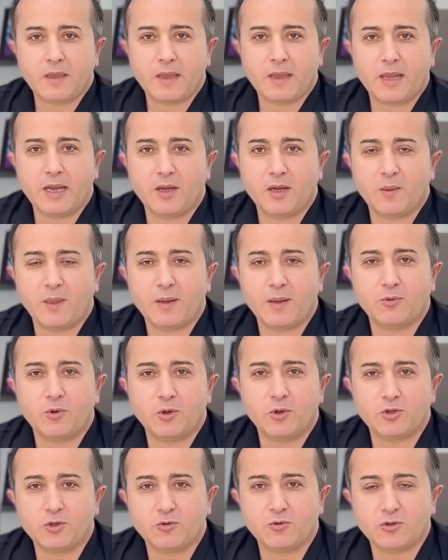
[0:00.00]
Hello, I'm
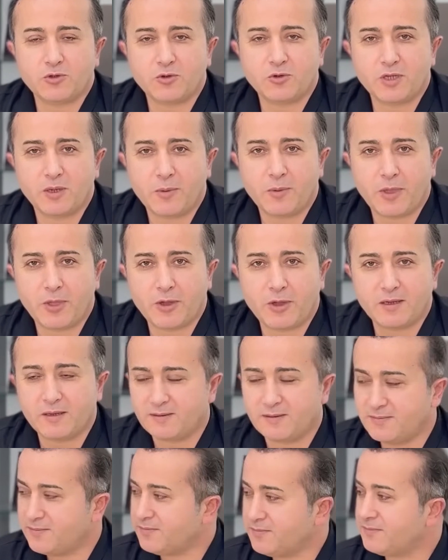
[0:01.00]
Dr. Resul Yaman.
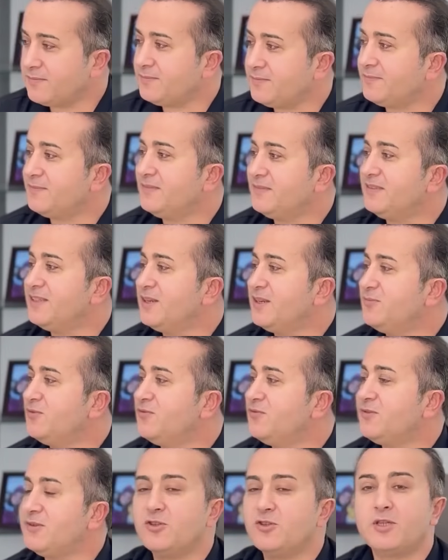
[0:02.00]
Now we
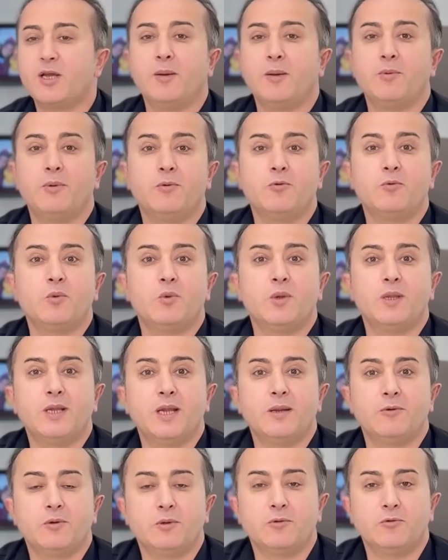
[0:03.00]
will share before and
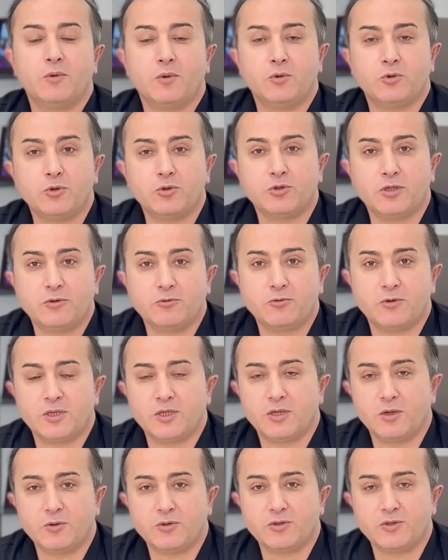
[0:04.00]
after photos and
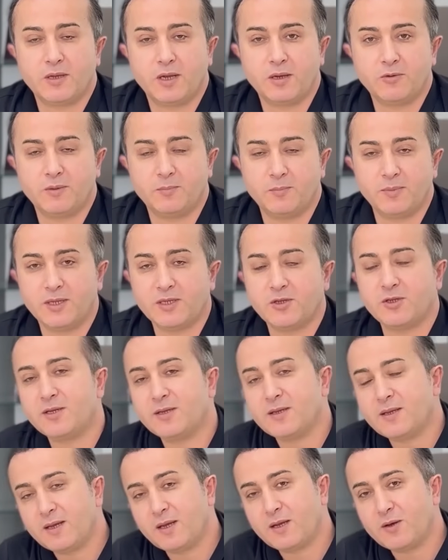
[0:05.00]
videos of a
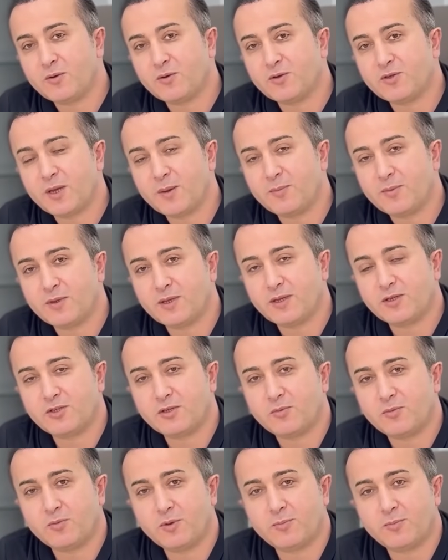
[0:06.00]
patient whose
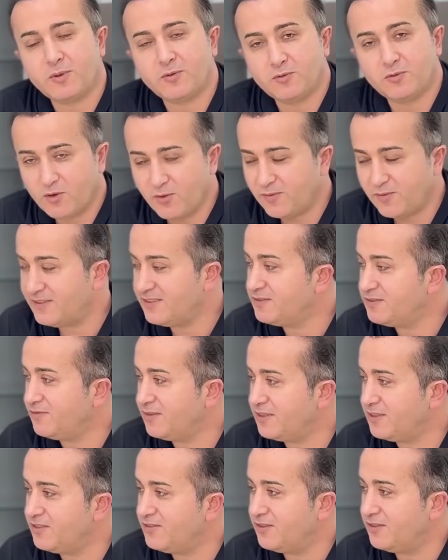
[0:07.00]
operation we performed 7
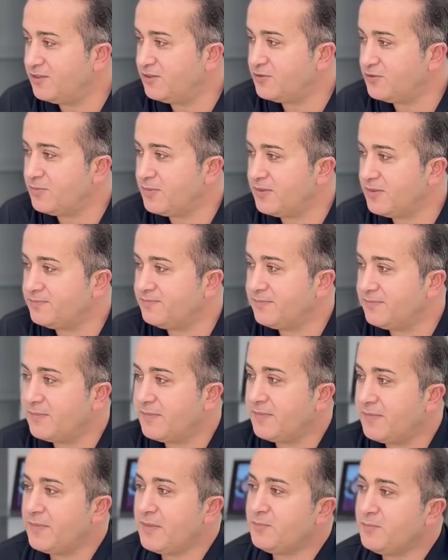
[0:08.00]
years ago.
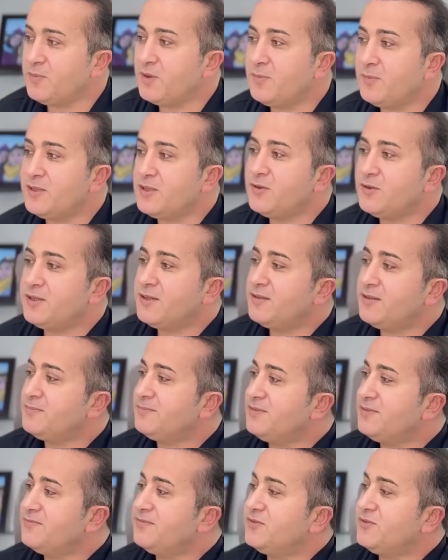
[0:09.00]
When we look at the
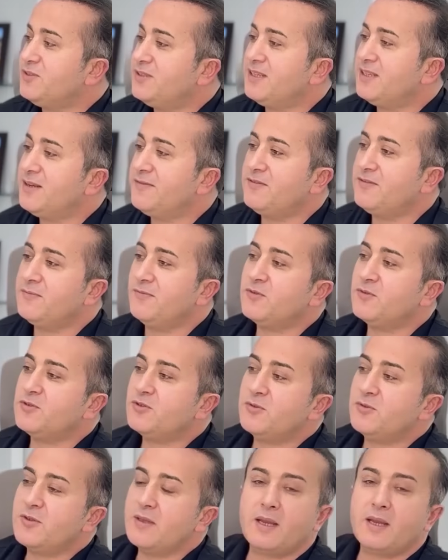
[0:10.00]
before and after
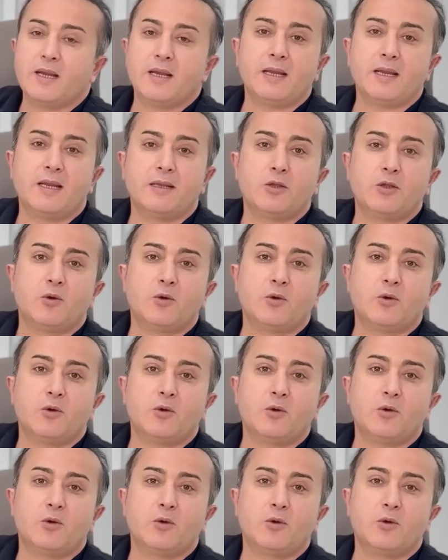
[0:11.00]
photos, it's